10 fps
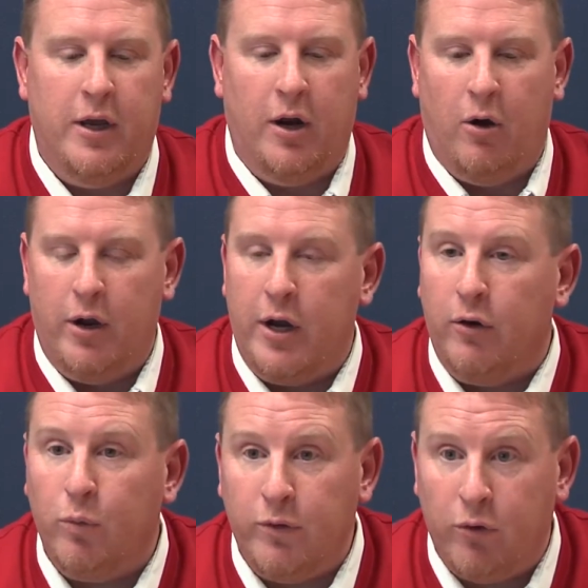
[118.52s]
you know,
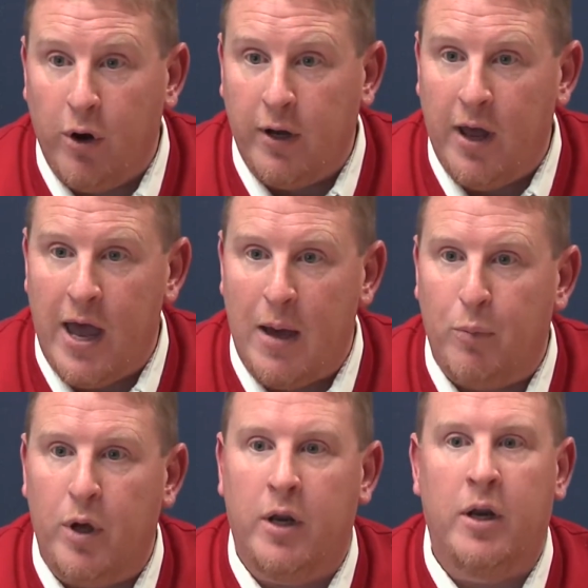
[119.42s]
here's what's going to
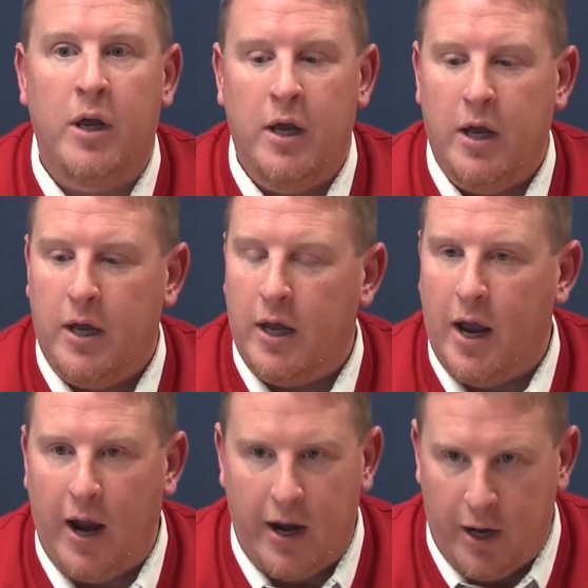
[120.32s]
happen,
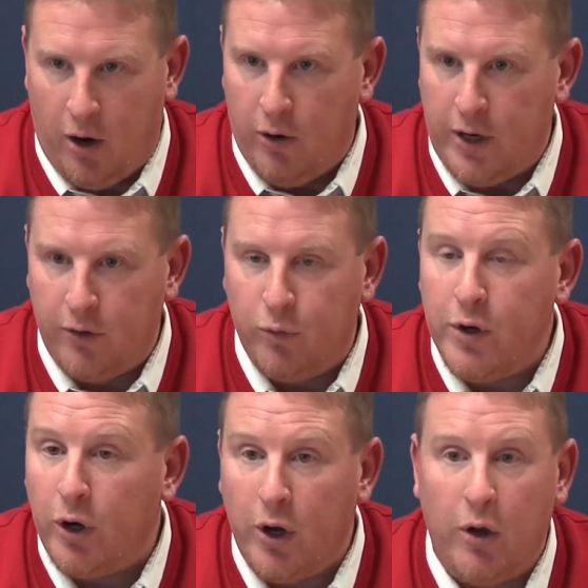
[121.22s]
you know, here's
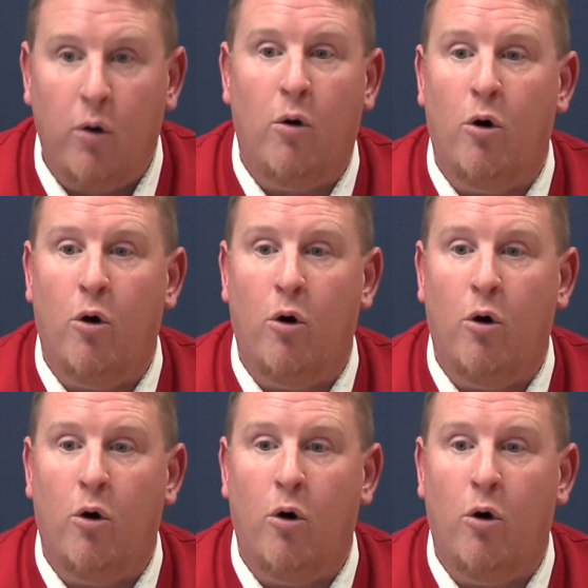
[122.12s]
when you're going to go